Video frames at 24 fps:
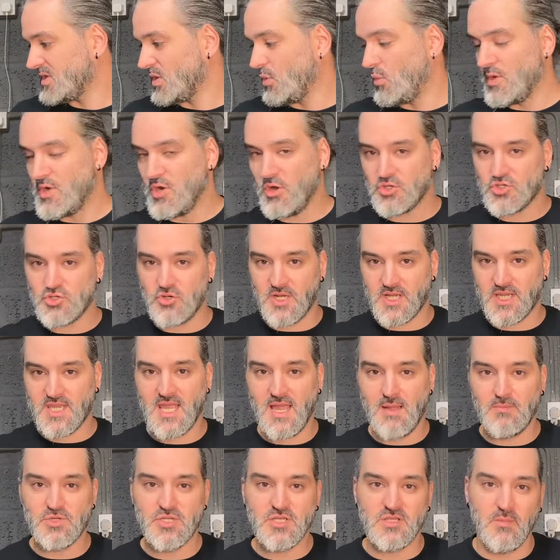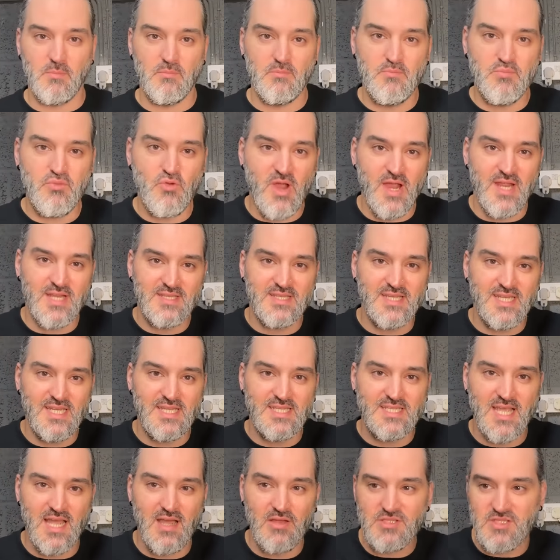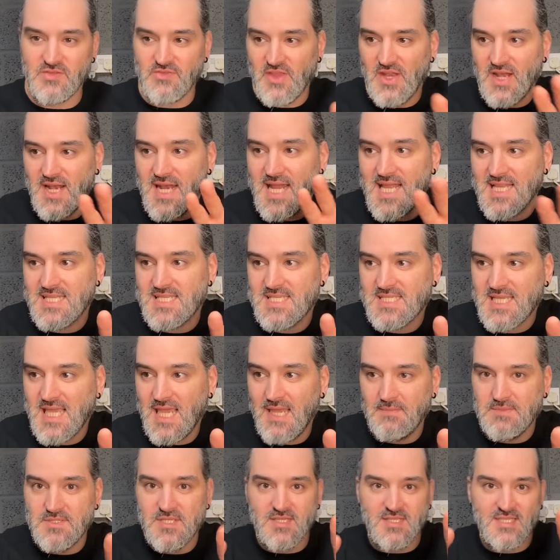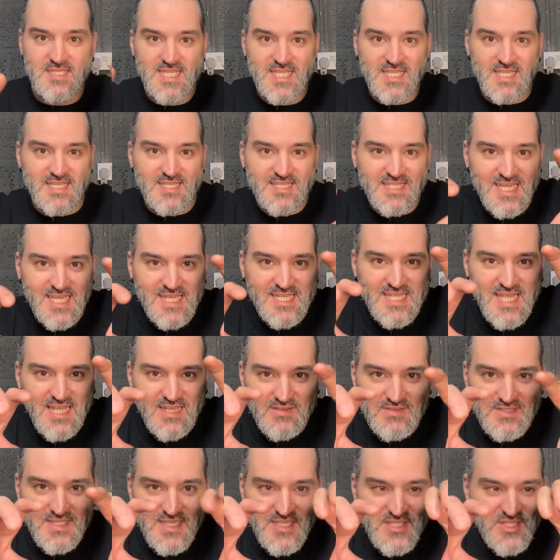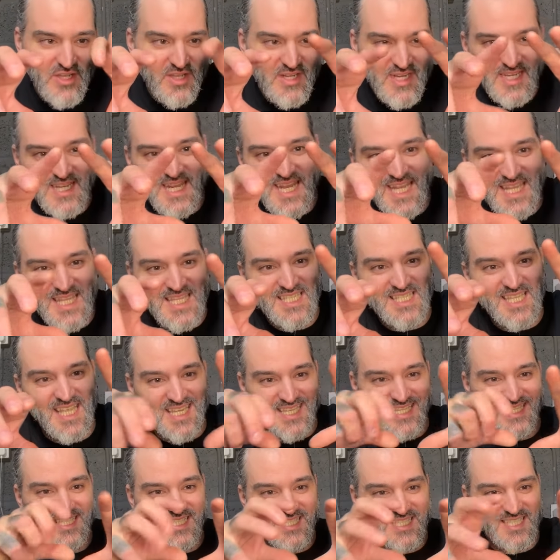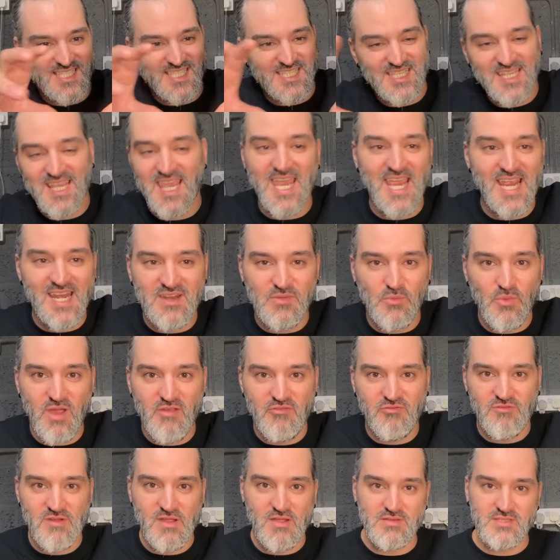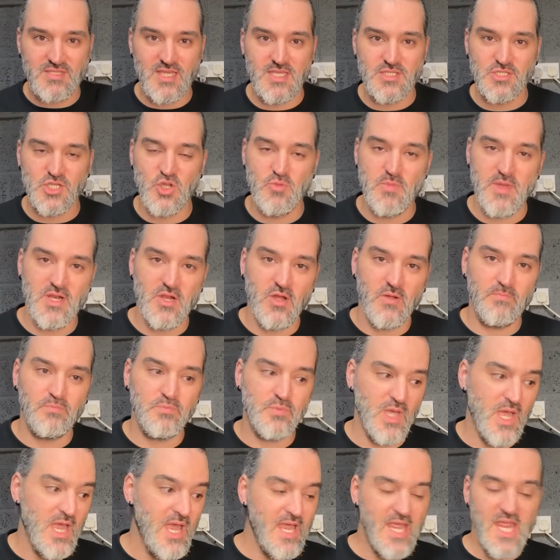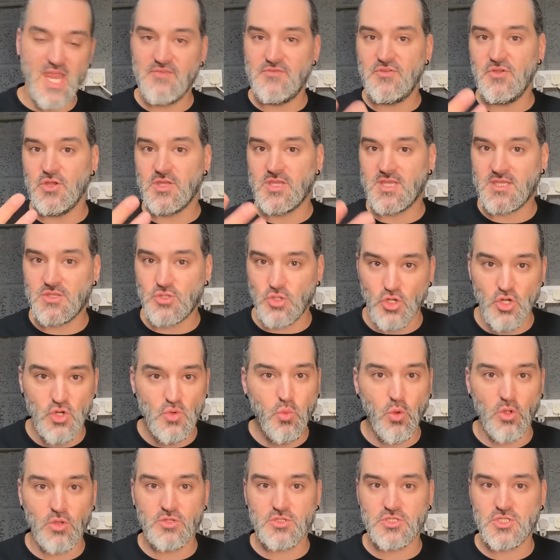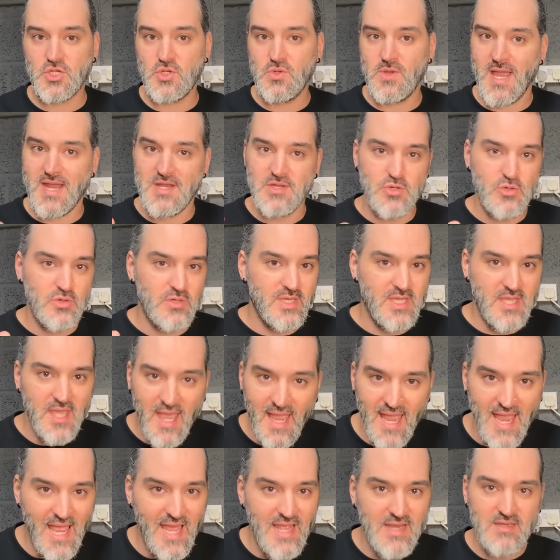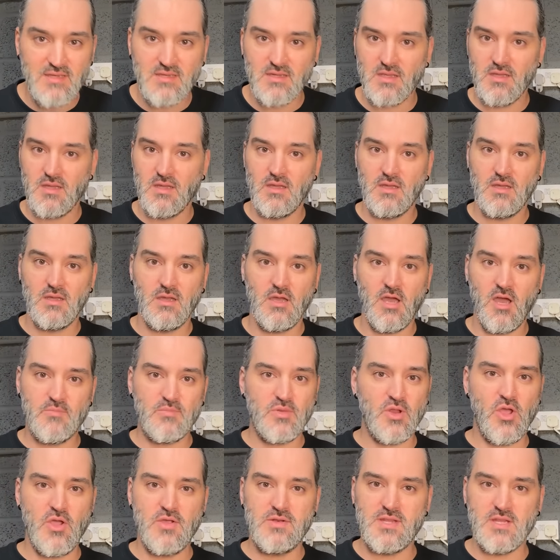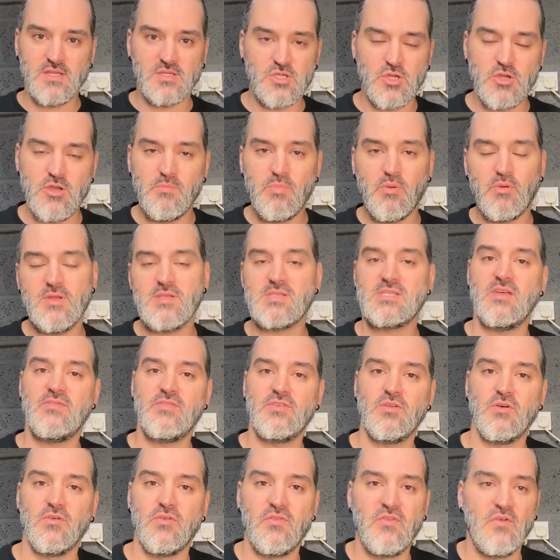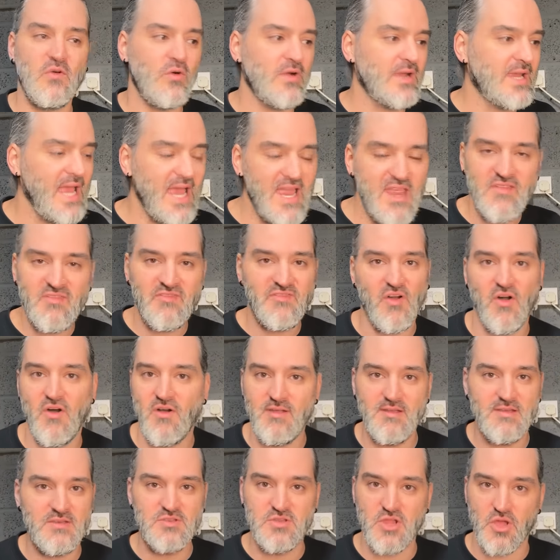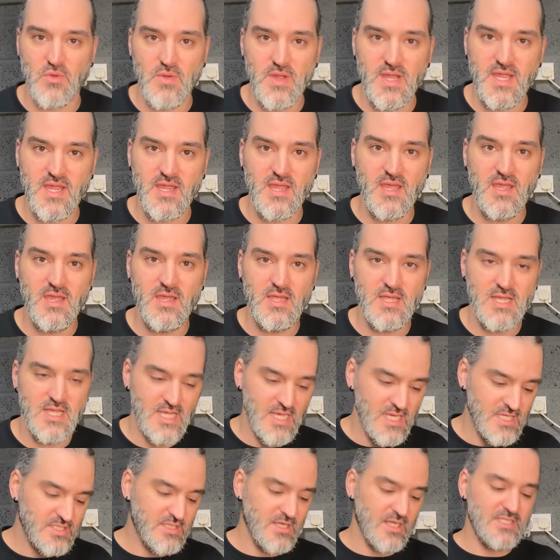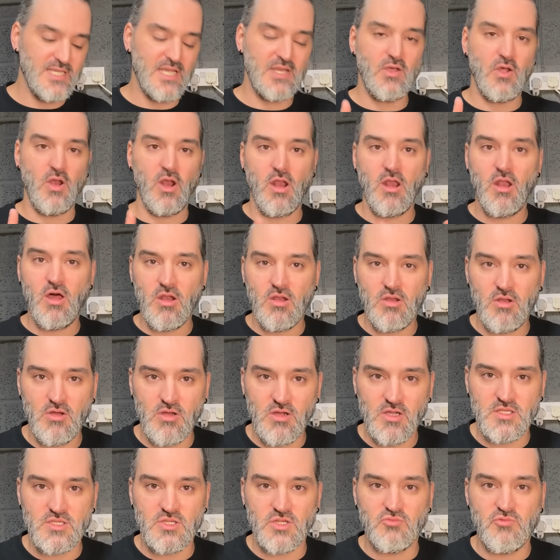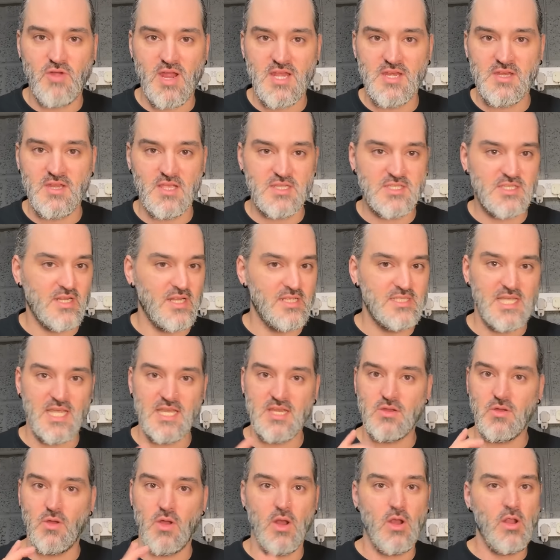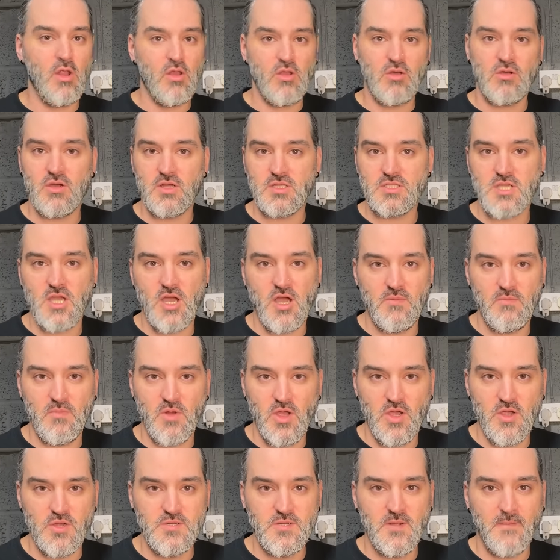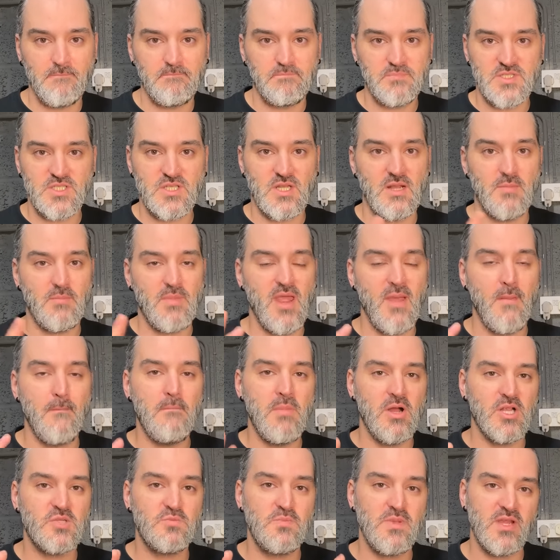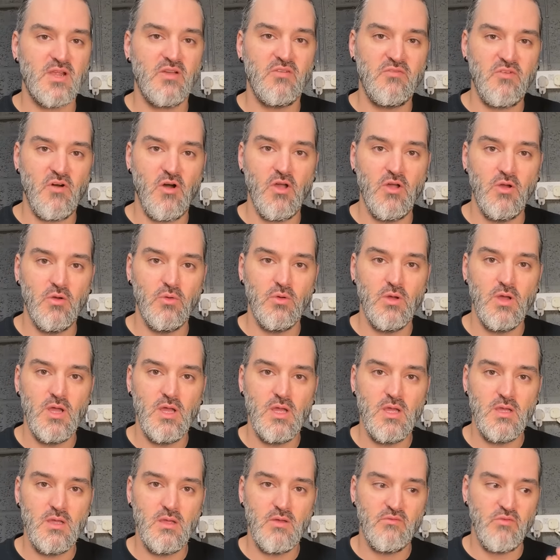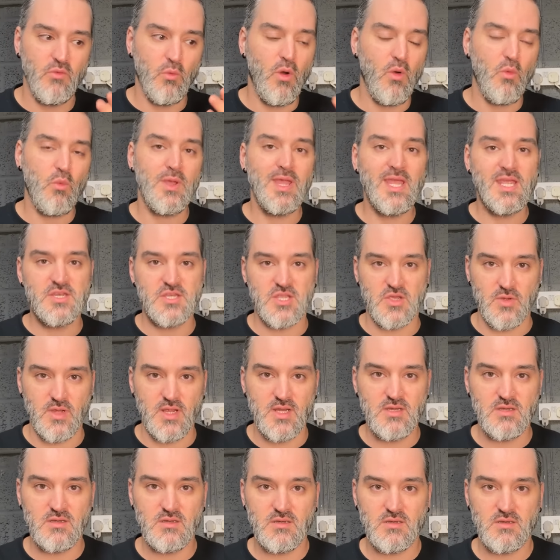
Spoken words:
We're not trying to capture the bright details of the landscapes and see the details inside an insect's skin and whatever else they zoom in on. If you do want to, and you can, upload in 2.7 or 4K, fine, do it. It's going to take you a lot longer to render, it's going to take you a lot longer to upload, it's going to be a much bigger file for what we're doing.